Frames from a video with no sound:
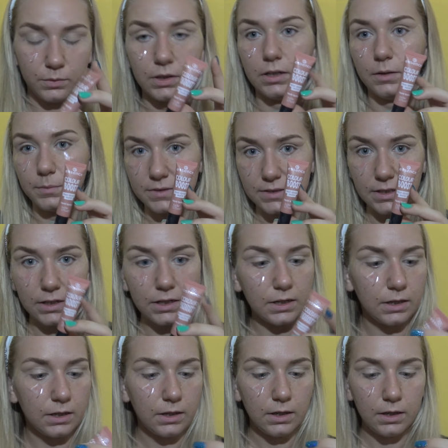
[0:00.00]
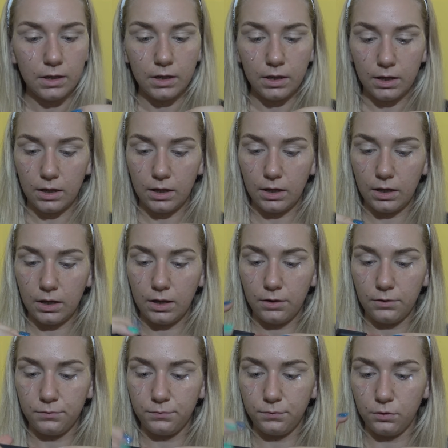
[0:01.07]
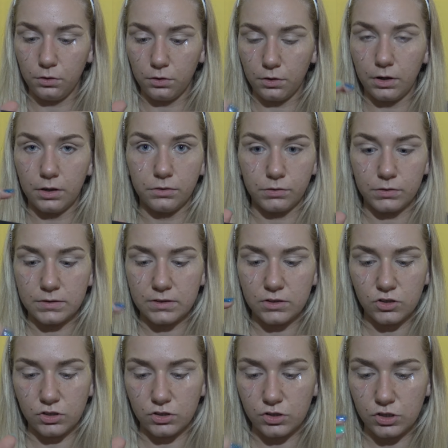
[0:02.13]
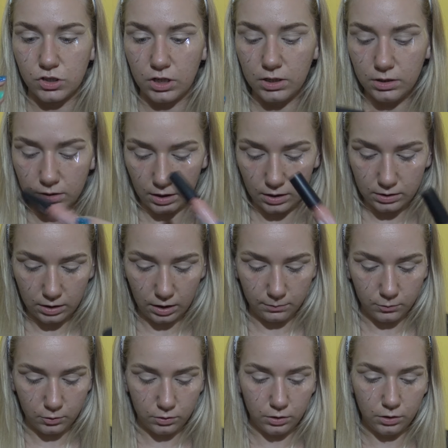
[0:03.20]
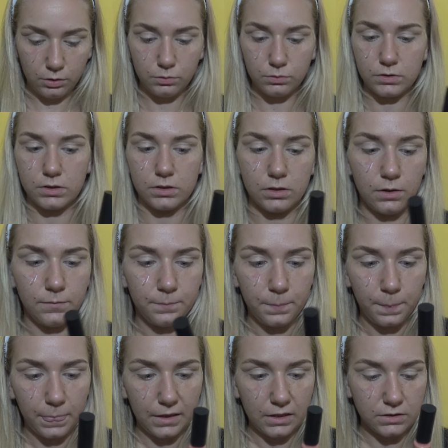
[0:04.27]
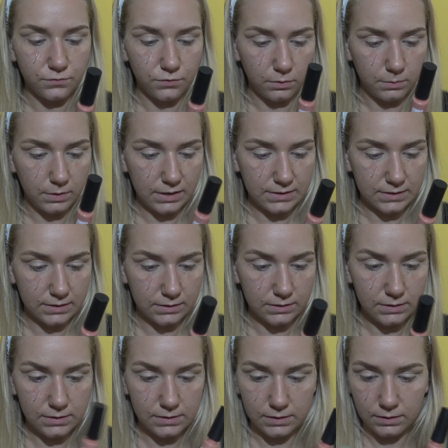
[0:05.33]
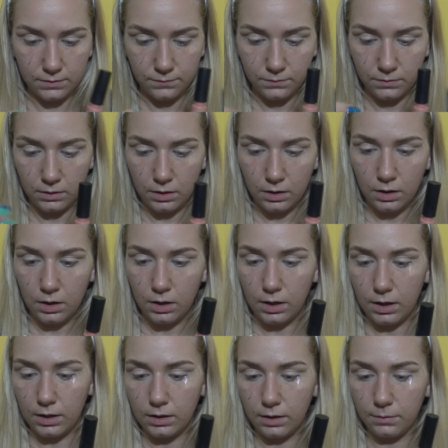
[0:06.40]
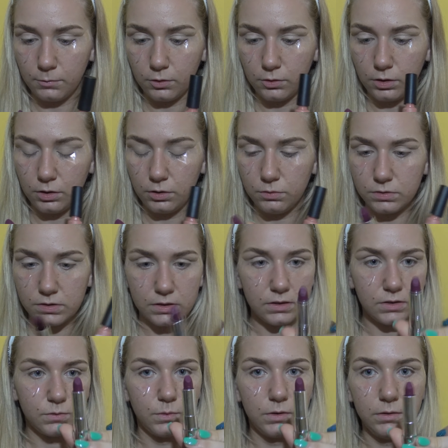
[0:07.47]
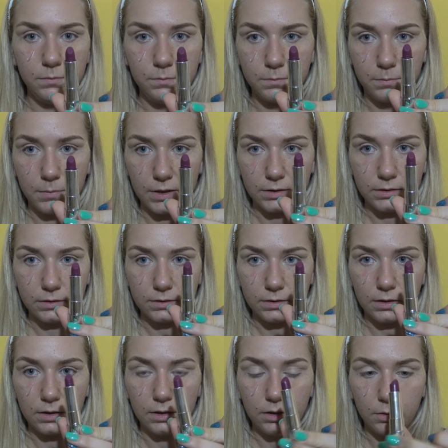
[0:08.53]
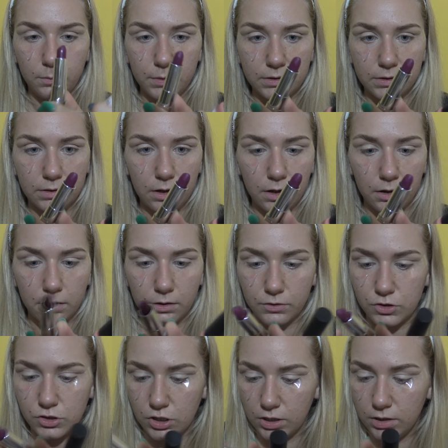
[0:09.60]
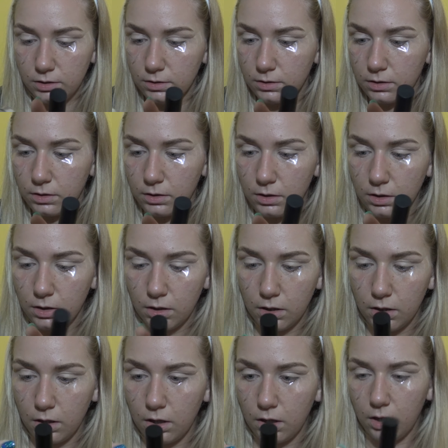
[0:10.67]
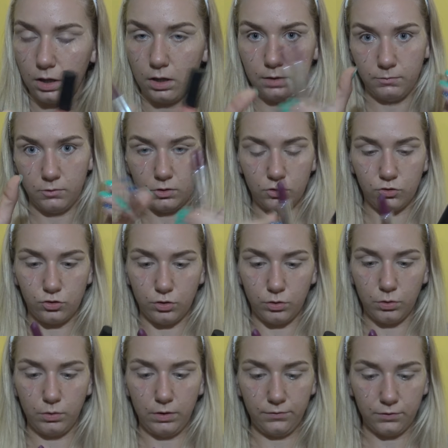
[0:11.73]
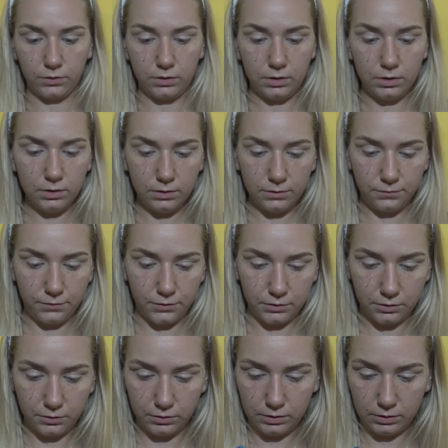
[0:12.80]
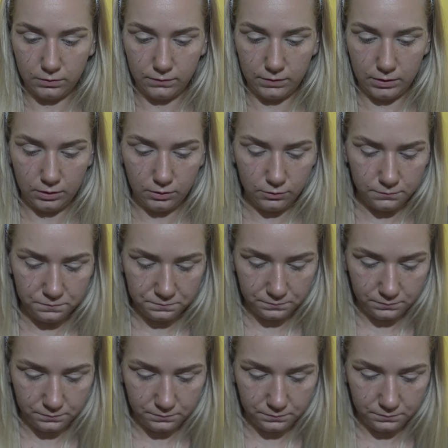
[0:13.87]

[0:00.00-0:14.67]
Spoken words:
lipstick for a transition shade, and I'm gonna use, it's from Essence, and I'm gonna use this one, matte, a little bit darker shade. I'm gonna show you everything further in the video.